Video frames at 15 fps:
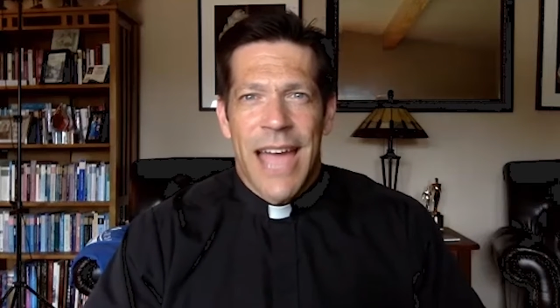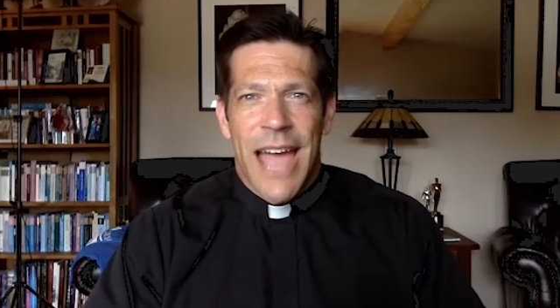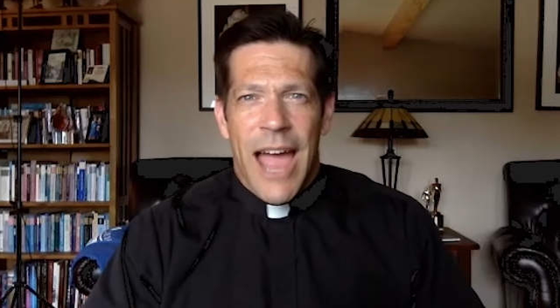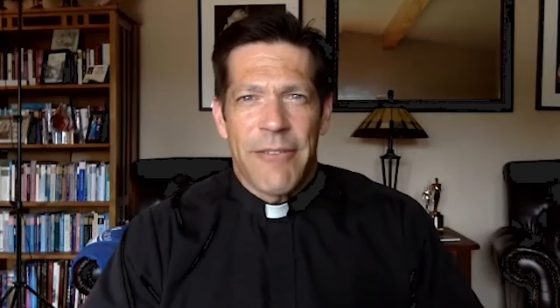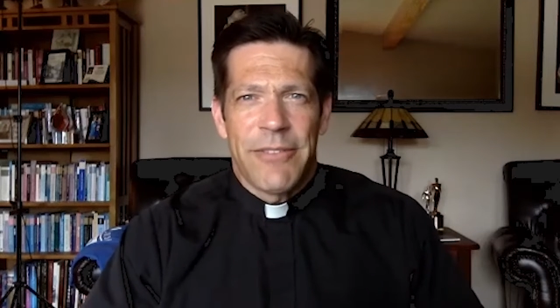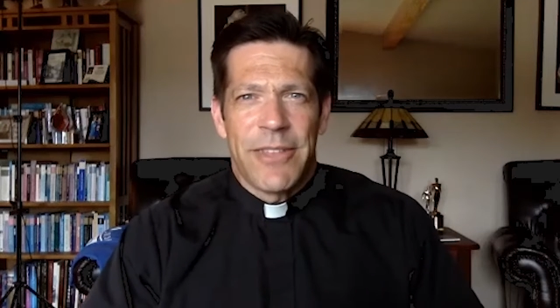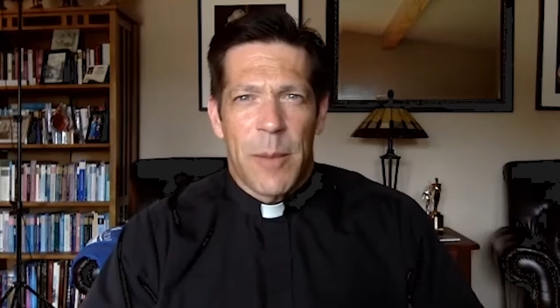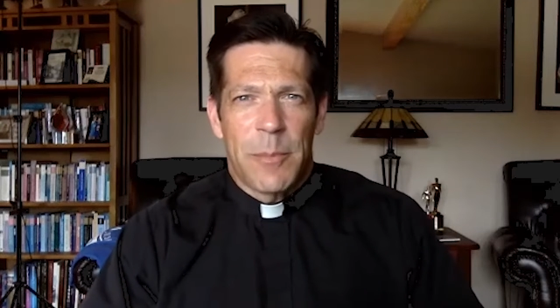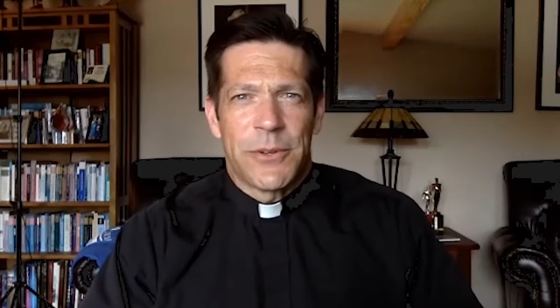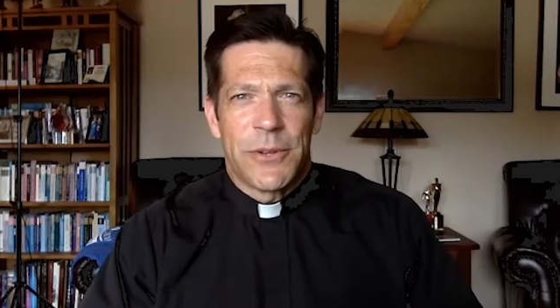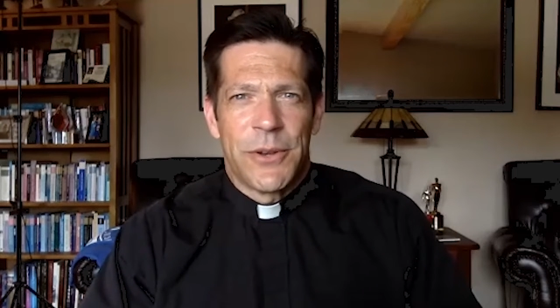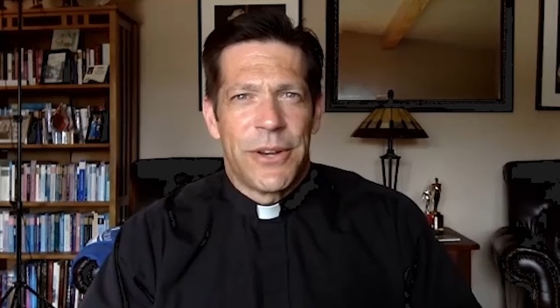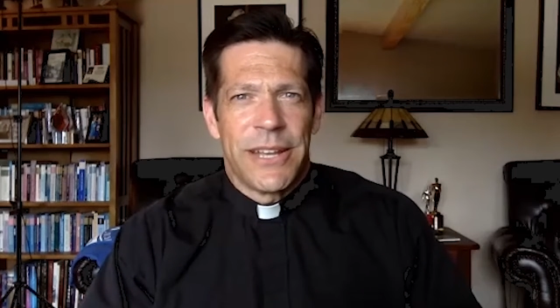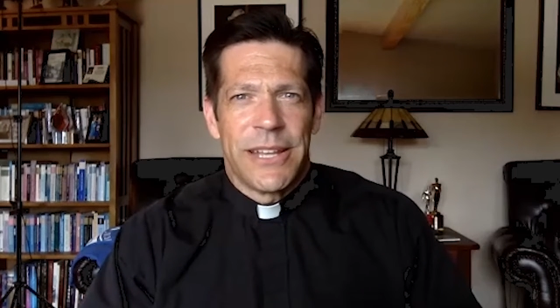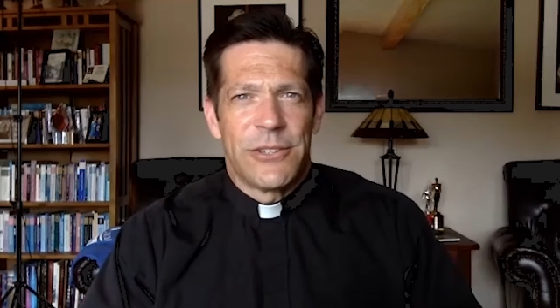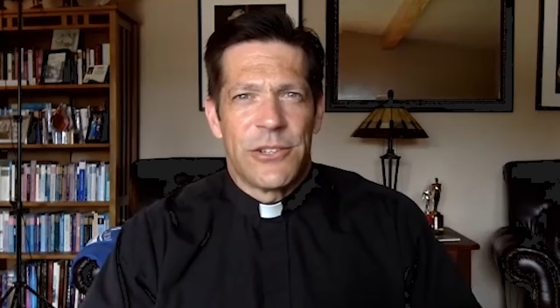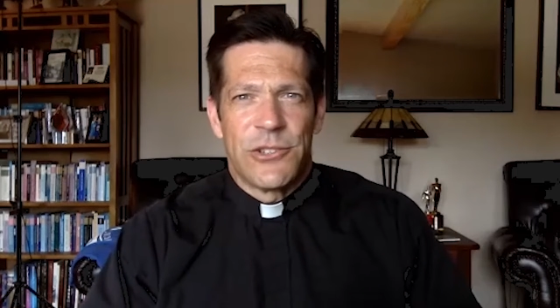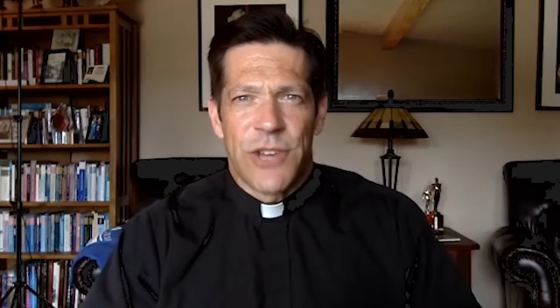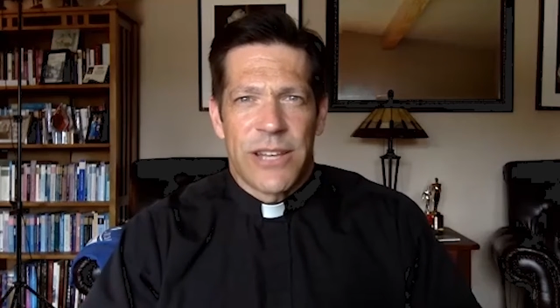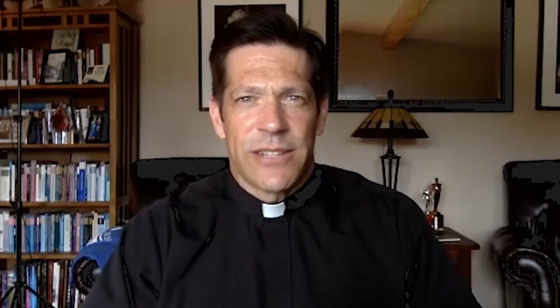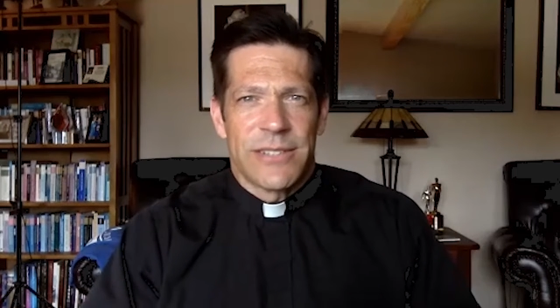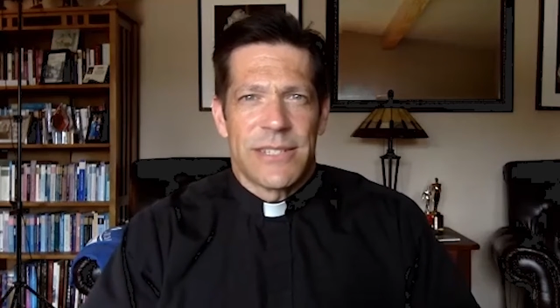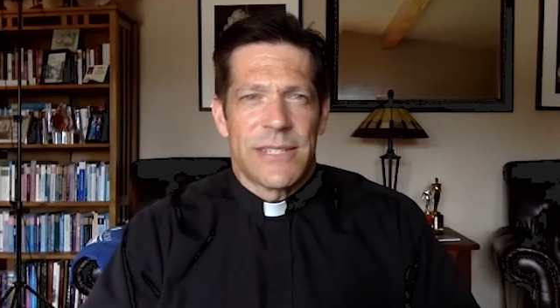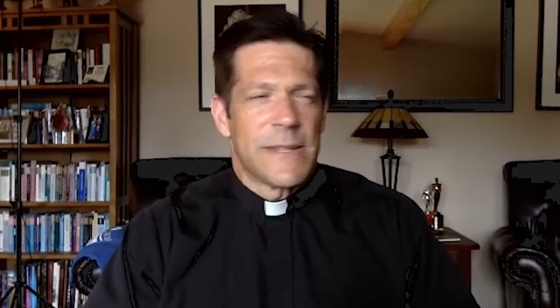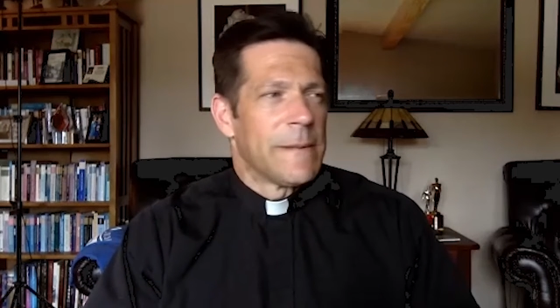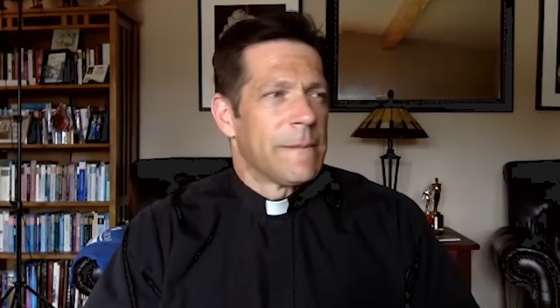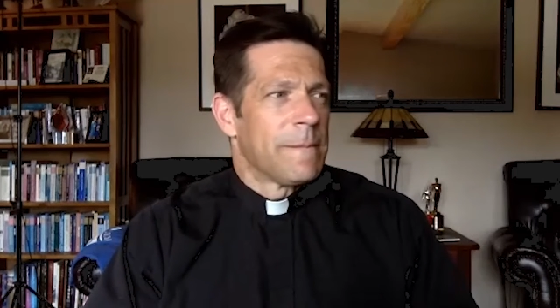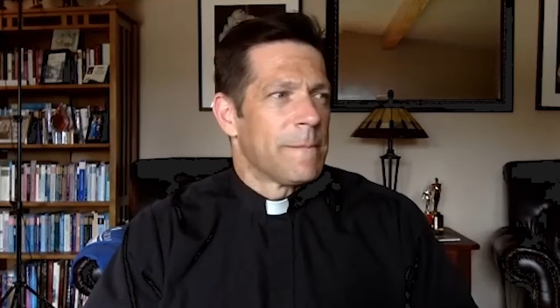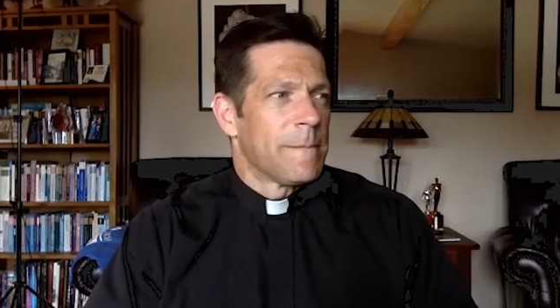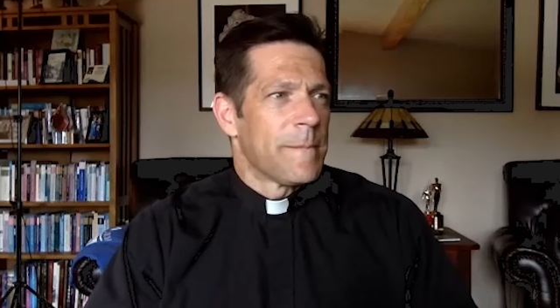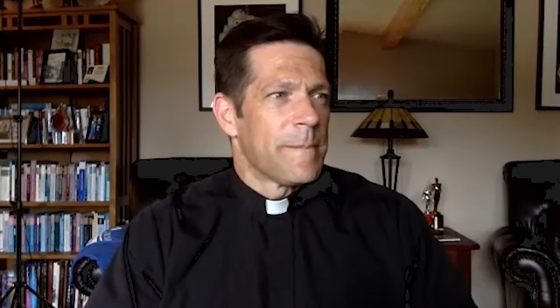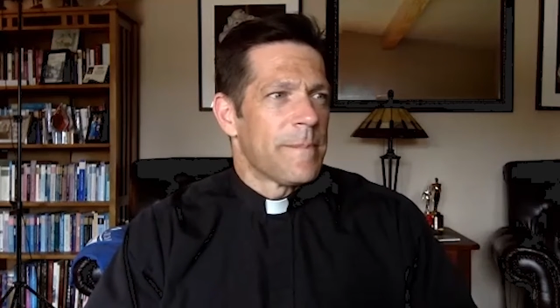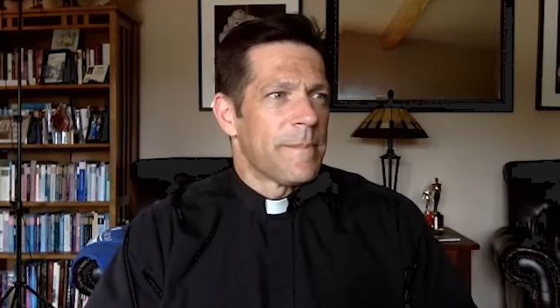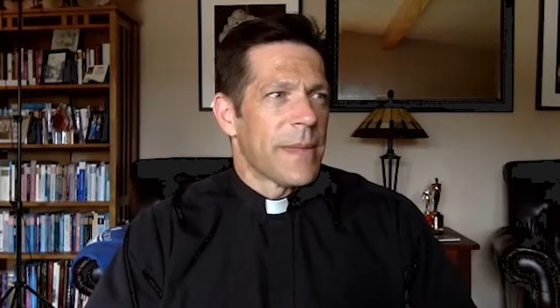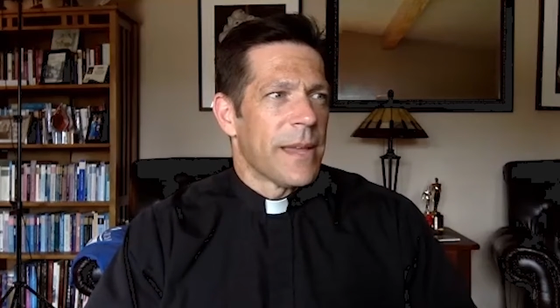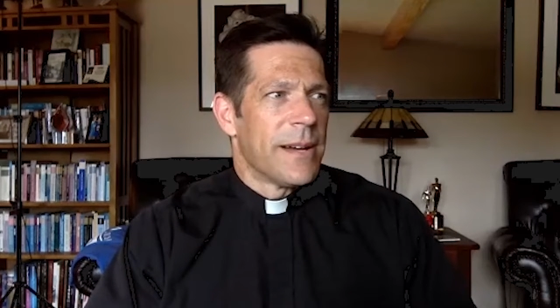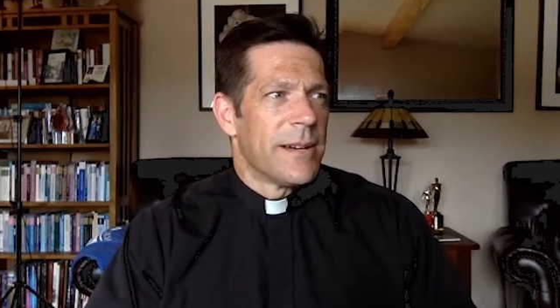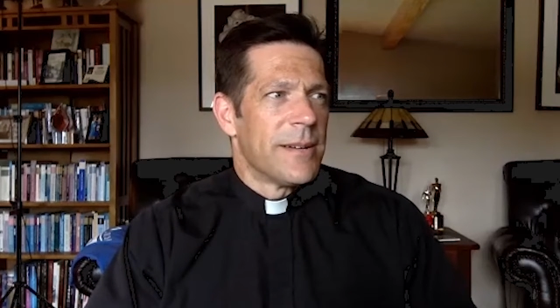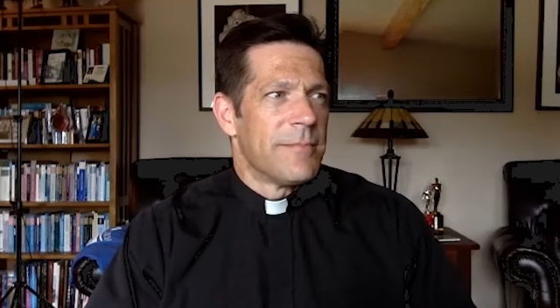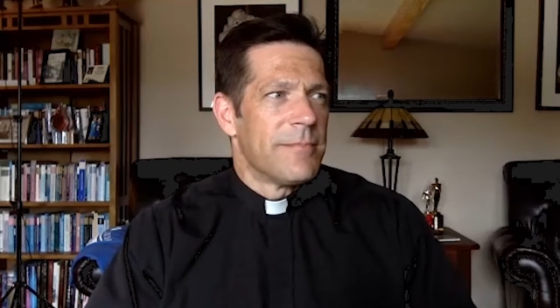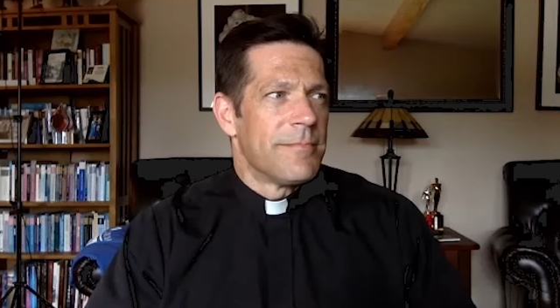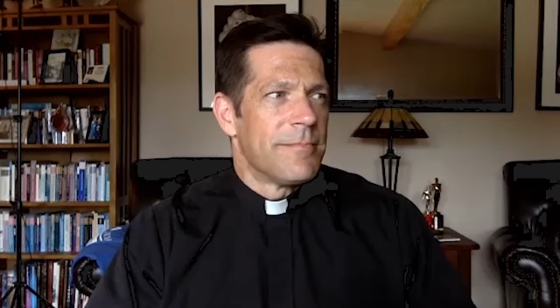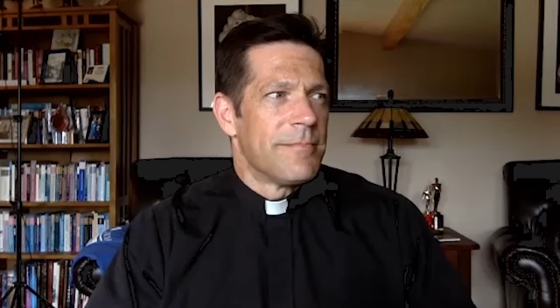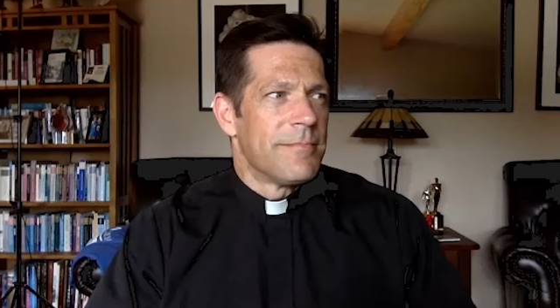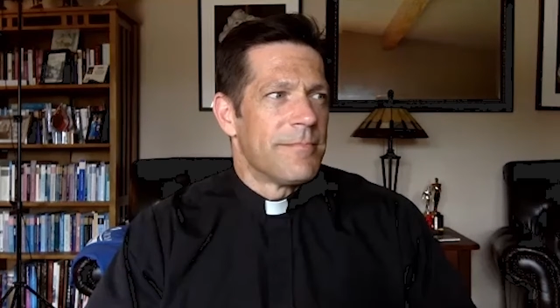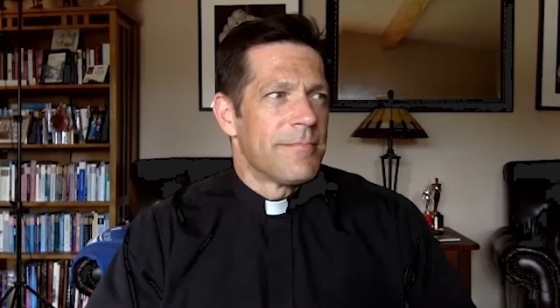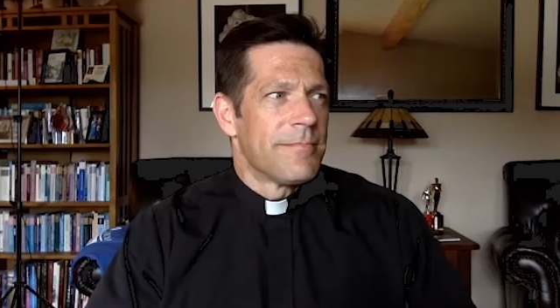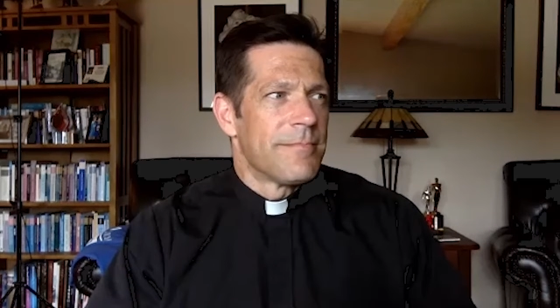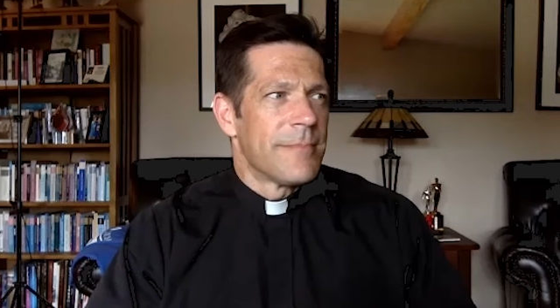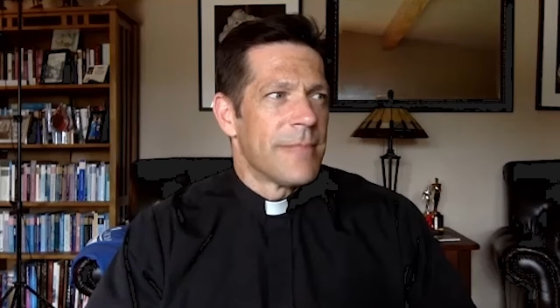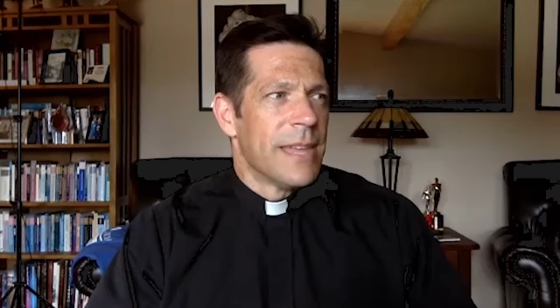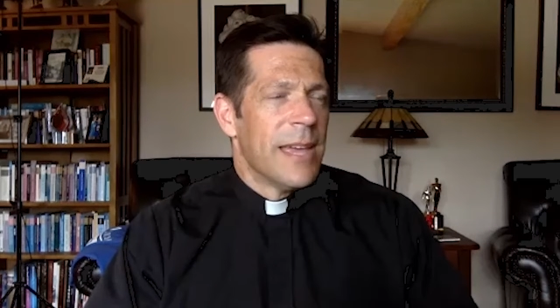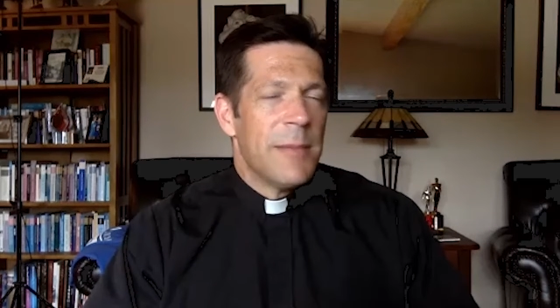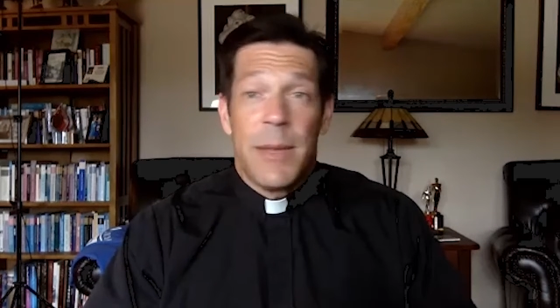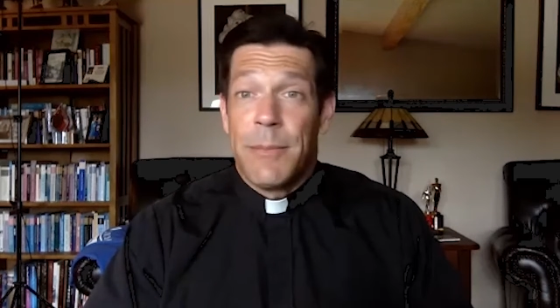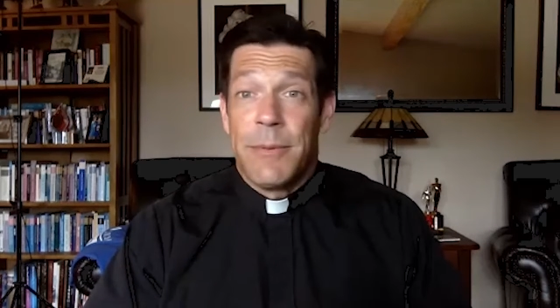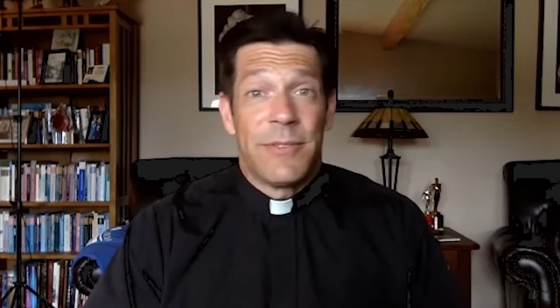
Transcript: have that opportunity to just um, maybe